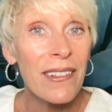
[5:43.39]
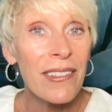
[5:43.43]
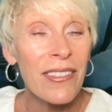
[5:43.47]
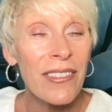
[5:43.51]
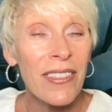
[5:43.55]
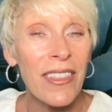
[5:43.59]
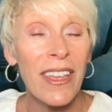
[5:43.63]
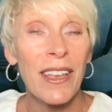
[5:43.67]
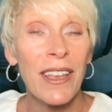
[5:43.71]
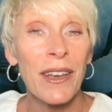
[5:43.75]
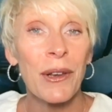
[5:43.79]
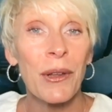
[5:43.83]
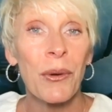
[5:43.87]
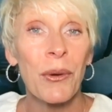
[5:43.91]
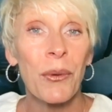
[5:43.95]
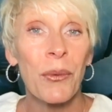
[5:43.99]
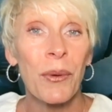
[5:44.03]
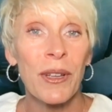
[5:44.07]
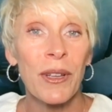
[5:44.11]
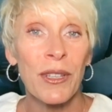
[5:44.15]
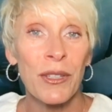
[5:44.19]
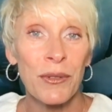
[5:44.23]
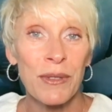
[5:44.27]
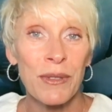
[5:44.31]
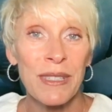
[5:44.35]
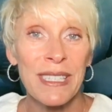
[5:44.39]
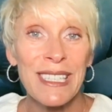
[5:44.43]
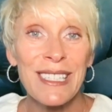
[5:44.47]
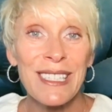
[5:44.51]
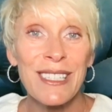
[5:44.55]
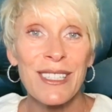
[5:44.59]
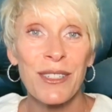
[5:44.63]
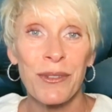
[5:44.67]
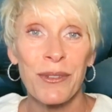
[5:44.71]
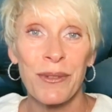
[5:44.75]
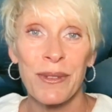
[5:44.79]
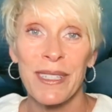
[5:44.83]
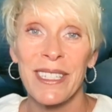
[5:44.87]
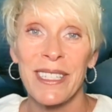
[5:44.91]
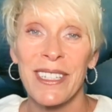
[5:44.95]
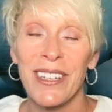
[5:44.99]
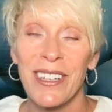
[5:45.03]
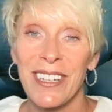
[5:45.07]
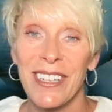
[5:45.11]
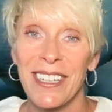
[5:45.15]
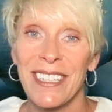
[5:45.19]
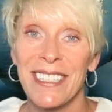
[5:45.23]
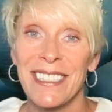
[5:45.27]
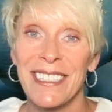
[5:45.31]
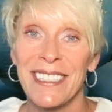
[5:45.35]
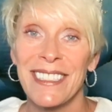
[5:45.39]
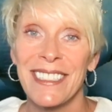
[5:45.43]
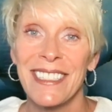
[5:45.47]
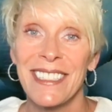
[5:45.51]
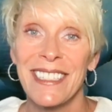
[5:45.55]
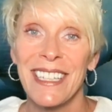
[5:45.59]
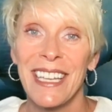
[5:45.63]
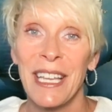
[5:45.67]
than what you disagree on.